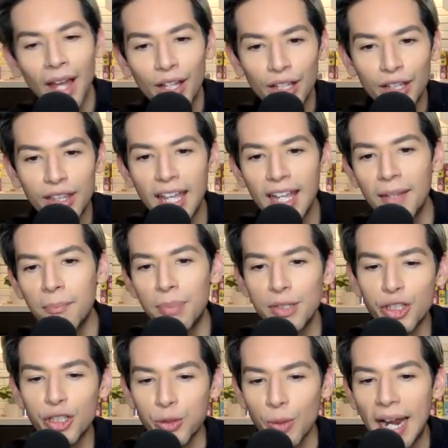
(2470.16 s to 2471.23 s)
they
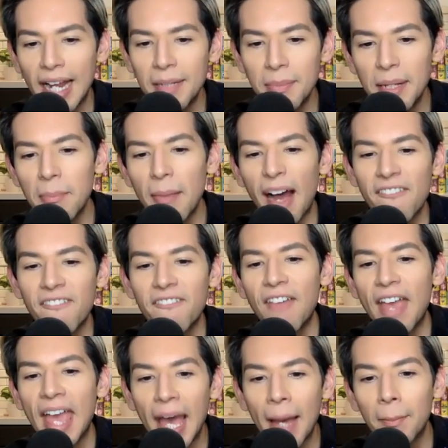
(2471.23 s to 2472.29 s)
betrayed me, my
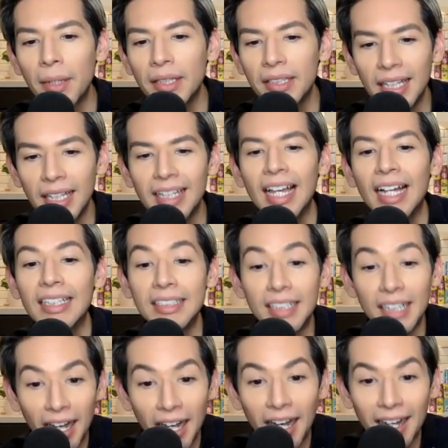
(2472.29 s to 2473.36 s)
family. Yeah,
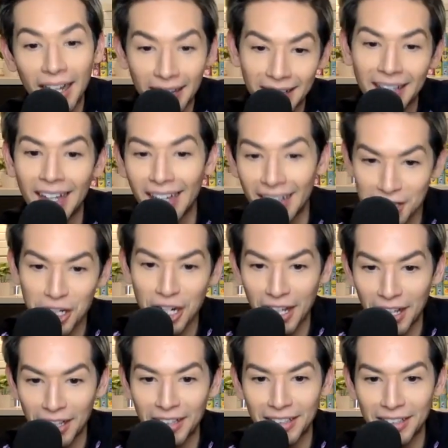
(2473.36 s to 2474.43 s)
duh. Yeah,
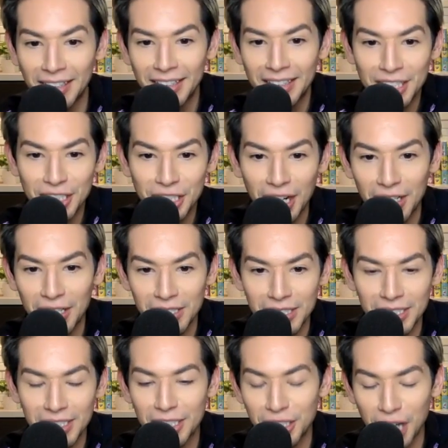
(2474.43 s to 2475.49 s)
shell,
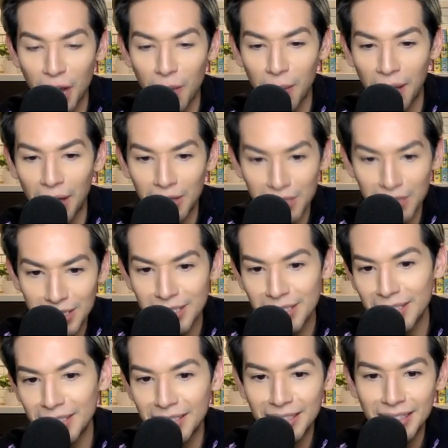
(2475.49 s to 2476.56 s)
shells, shell bells.
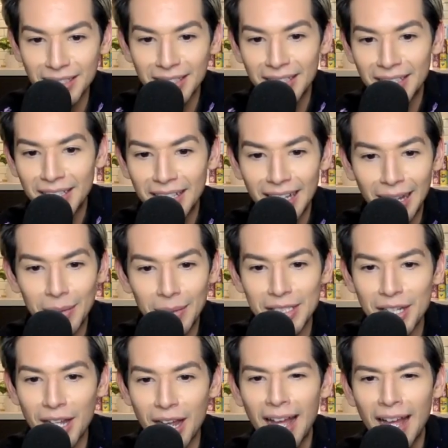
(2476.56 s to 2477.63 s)
It was
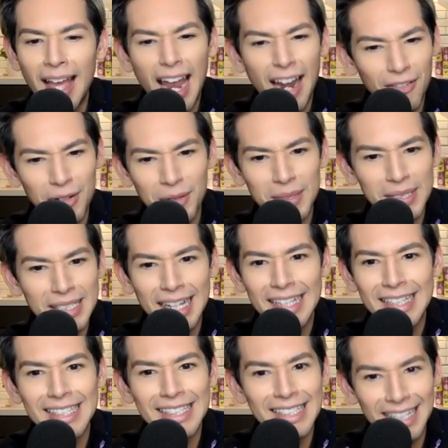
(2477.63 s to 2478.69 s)
not. Everyone was
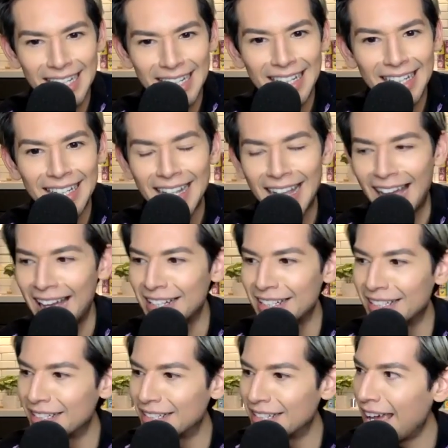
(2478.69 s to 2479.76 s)
saying Siggy
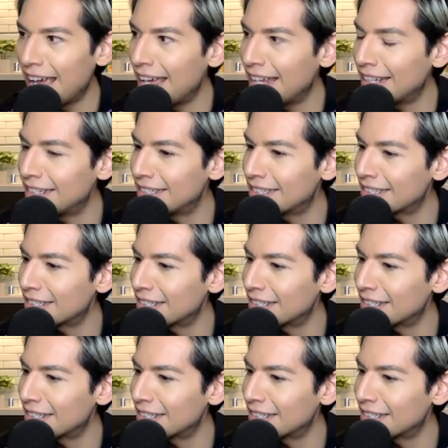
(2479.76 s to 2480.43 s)
and and